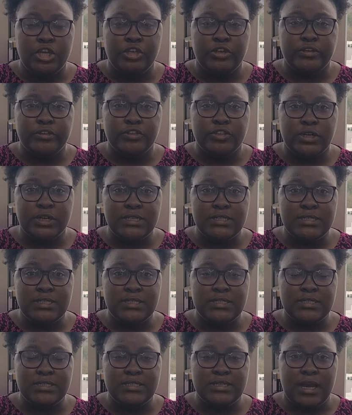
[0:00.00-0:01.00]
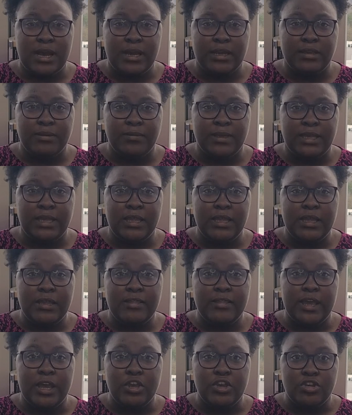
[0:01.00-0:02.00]
Your trust is the document
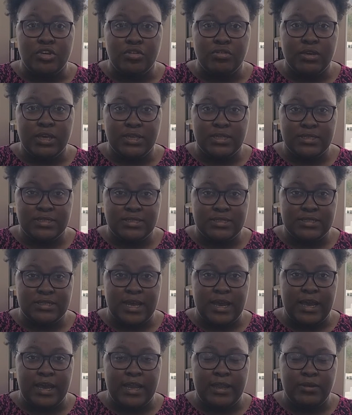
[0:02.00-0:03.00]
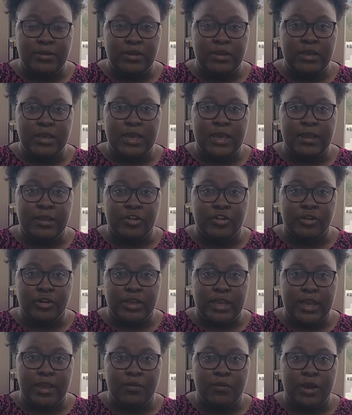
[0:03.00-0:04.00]
that you get to decide and
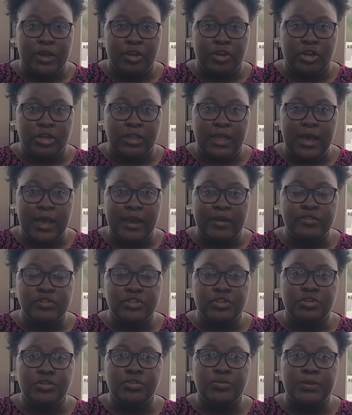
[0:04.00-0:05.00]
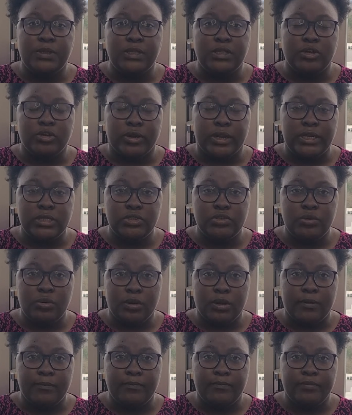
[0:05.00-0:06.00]
create while you're alive, so you'd be the
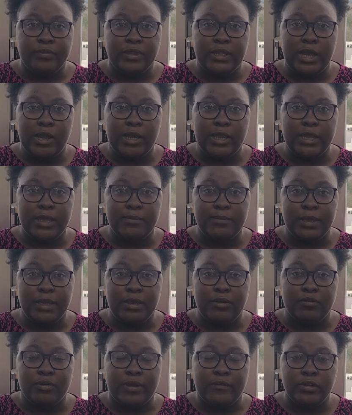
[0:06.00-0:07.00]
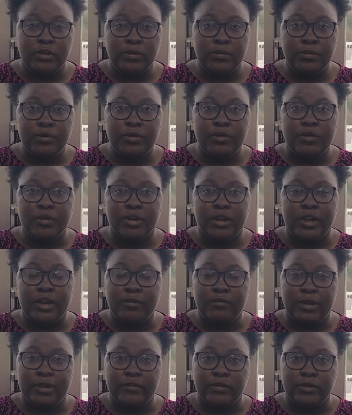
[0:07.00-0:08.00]
grantor. Now, it can be revocable or
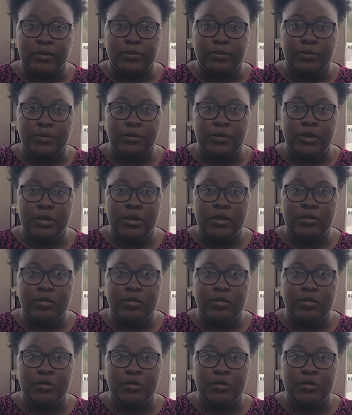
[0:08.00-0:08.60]
irrevocable.